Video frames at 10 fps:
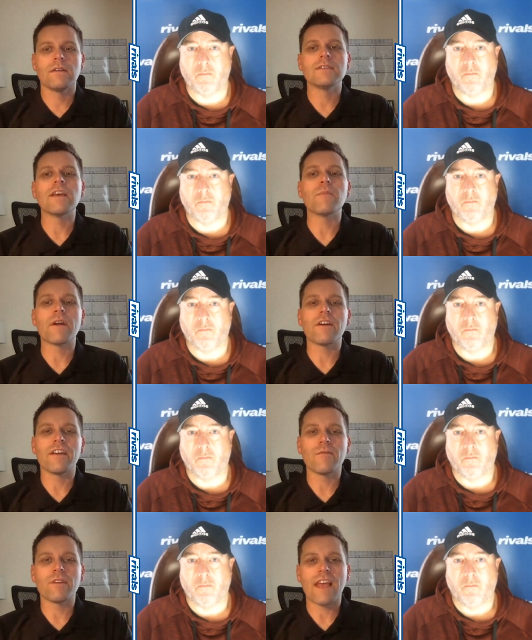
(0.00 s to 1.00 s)
Speaker 1: Dave Barry
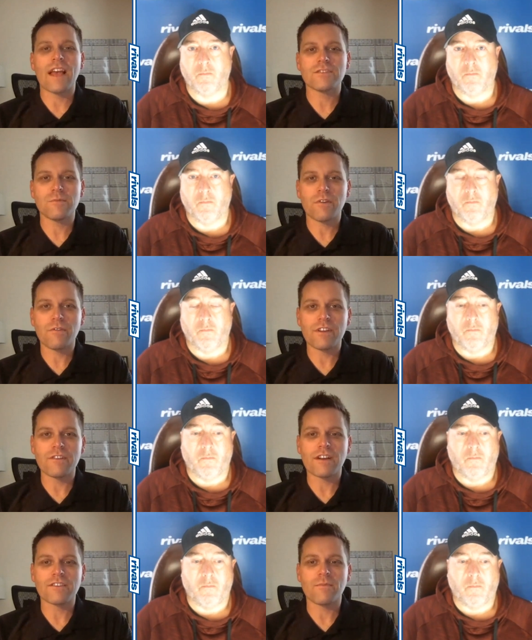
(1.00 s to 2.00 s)
here with National
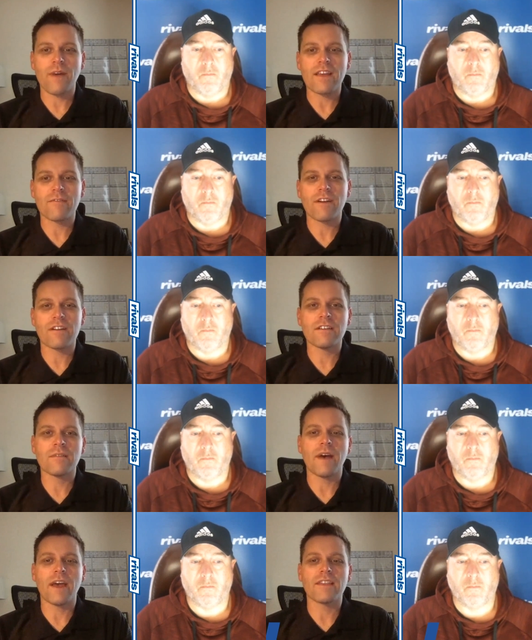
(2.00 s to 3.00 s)
Recruiting Director Mike Farrell.
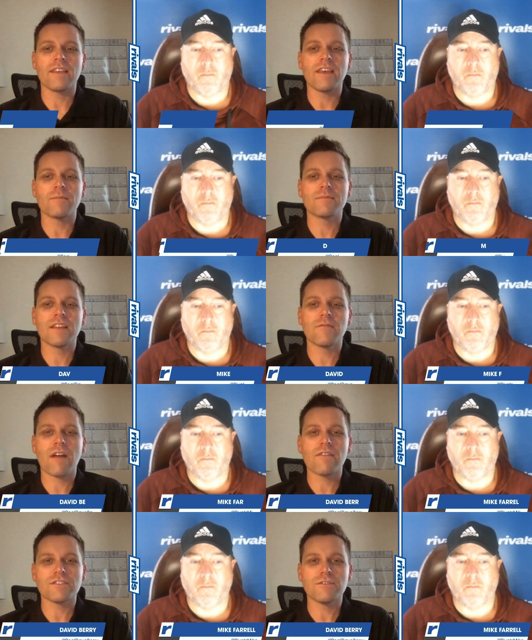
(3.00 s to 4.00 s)
Mike, the updated
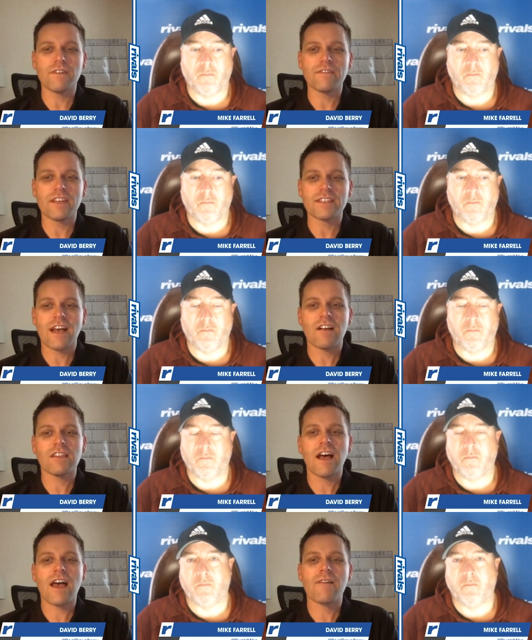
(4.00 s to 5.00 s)
Rivals 250 is now
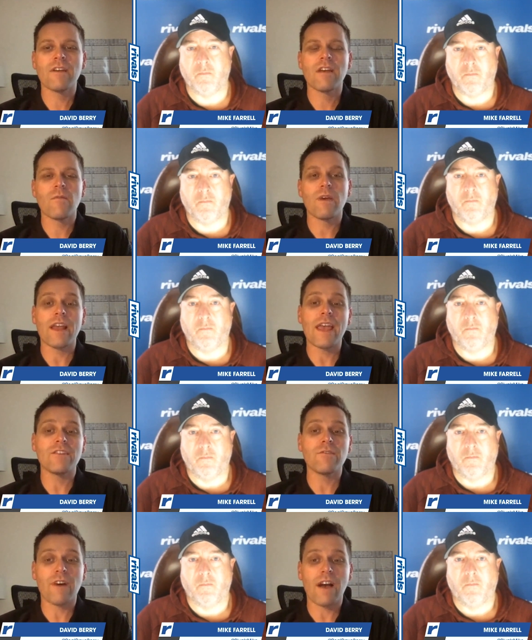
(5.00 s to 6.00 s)
live. We had
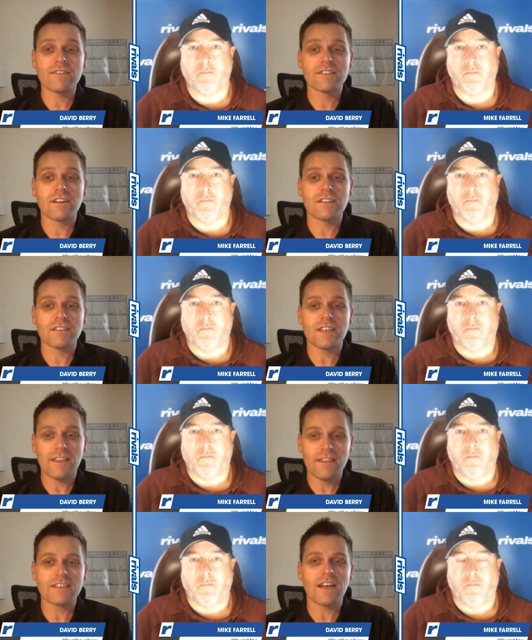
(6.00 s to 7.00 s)
85 stars
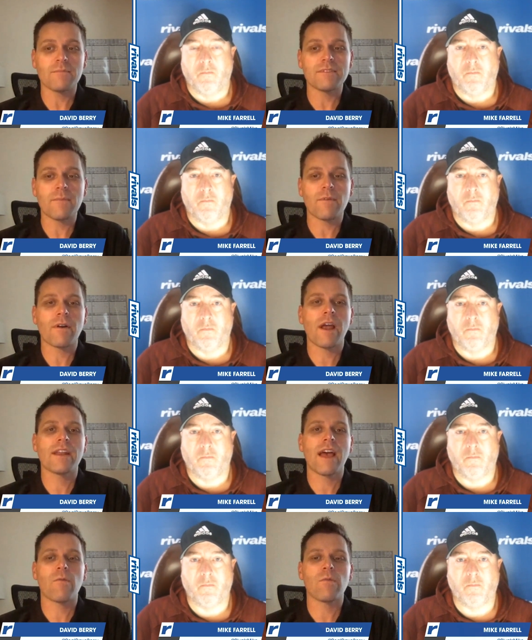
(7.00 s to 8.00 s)
in this update, but
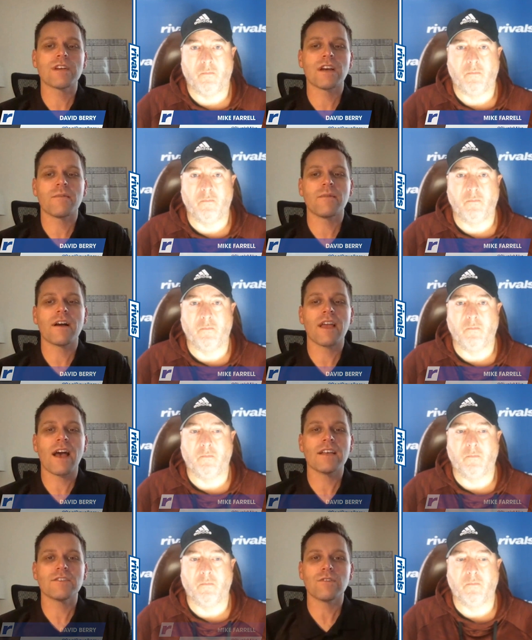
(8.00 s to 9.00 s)
right now we're talking about
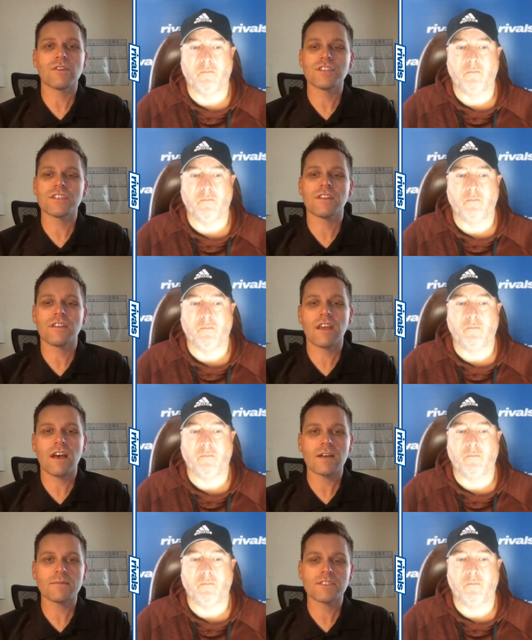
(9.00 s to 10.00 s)
guys who are just on the
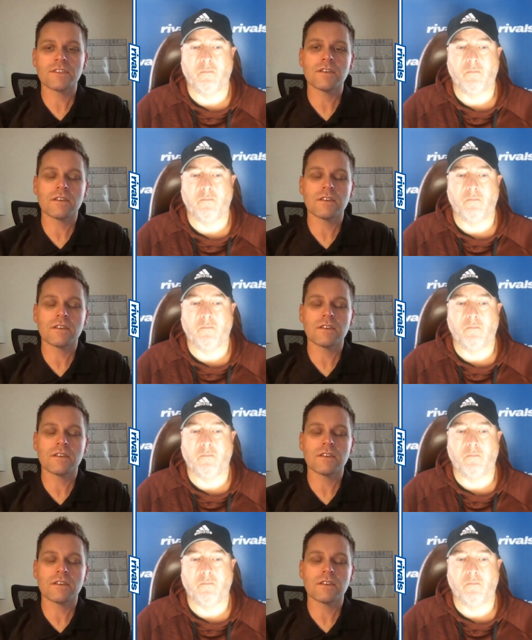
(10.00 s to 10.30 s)
cuffs,